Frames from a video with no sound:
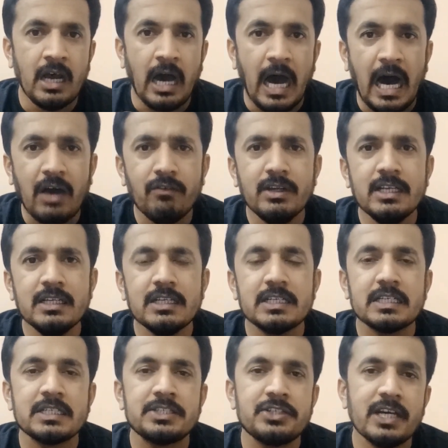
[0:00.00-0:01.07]
I will
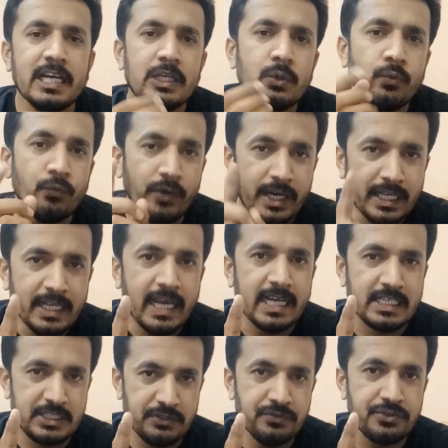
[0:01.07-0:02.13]
tell you one
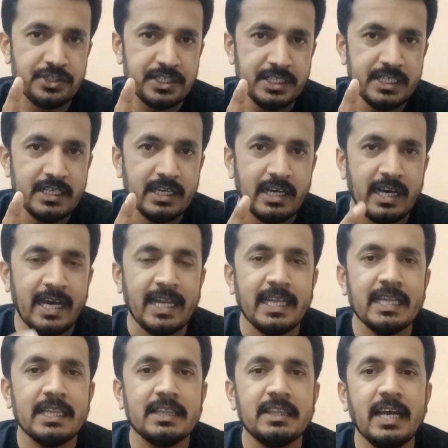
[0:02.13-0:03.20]
activity
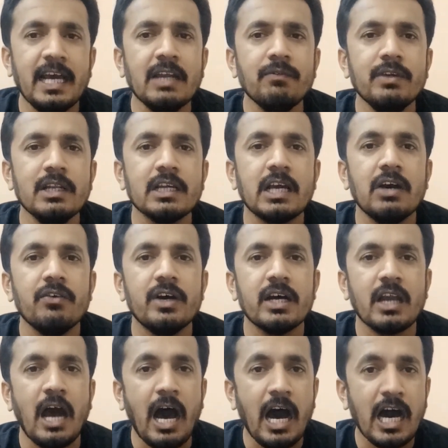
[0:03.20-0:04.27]
and that will
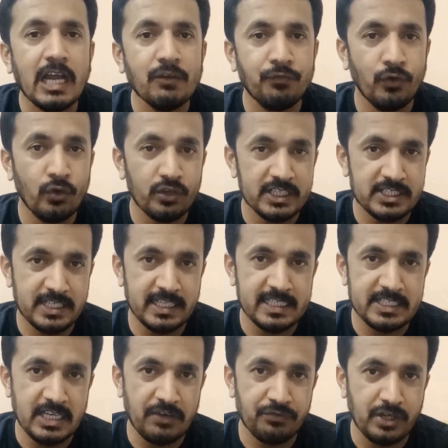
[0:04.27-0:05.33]
cover all 4
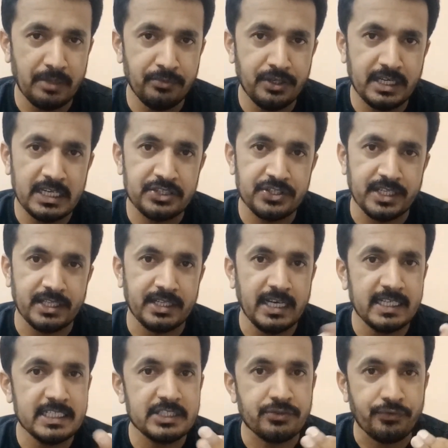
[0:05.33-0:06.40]
skills of communication,
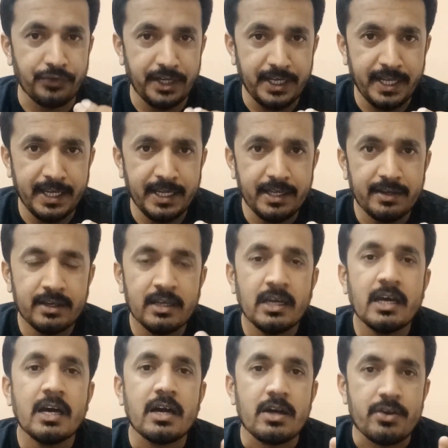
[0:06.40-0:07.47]
that is reading,
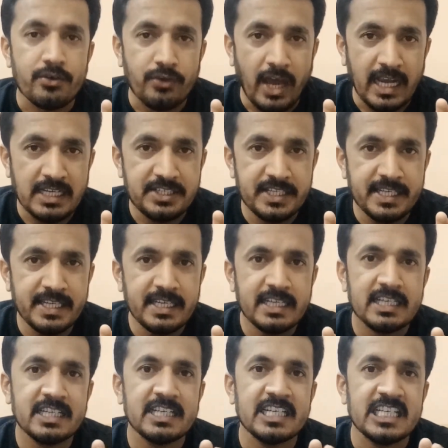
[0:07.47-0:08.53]
writing,
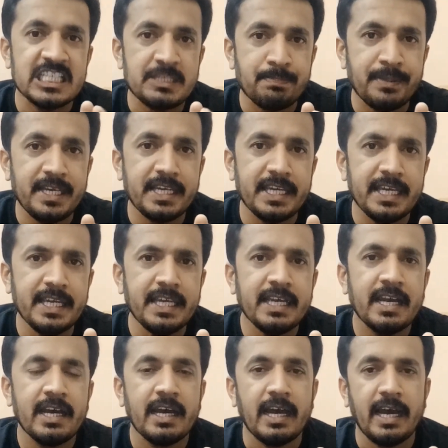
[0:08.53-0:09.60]

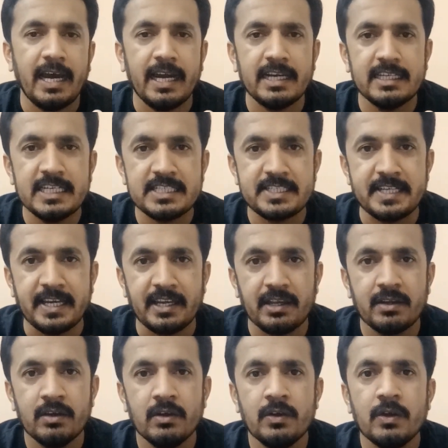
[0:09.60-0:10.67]
speaking and
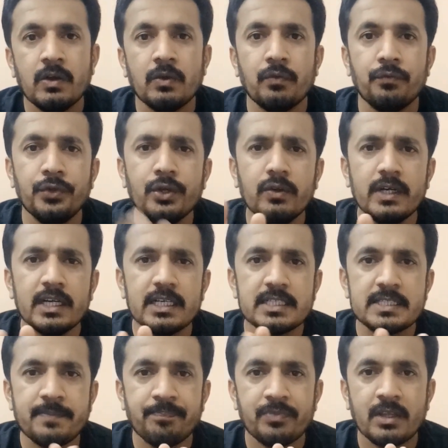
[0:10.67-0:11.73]
listening.
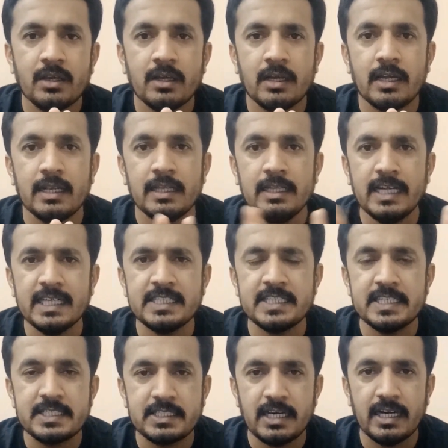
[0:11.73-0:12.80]
Viewers,
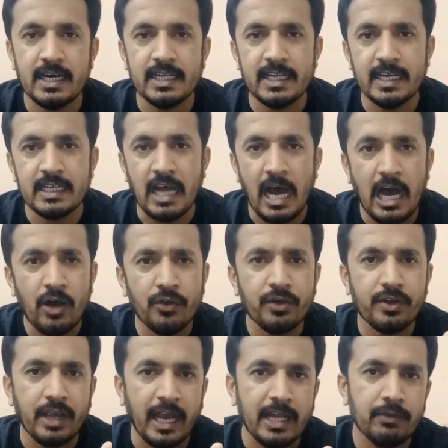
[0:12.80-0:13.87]
let's start at
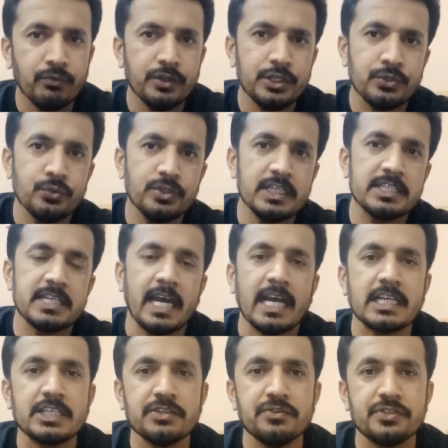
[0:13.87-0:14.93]
how can we do this
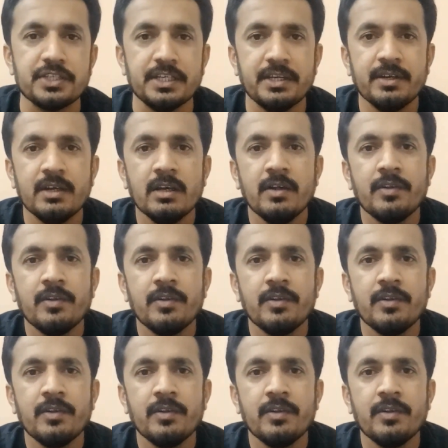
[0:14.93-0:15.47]
activity.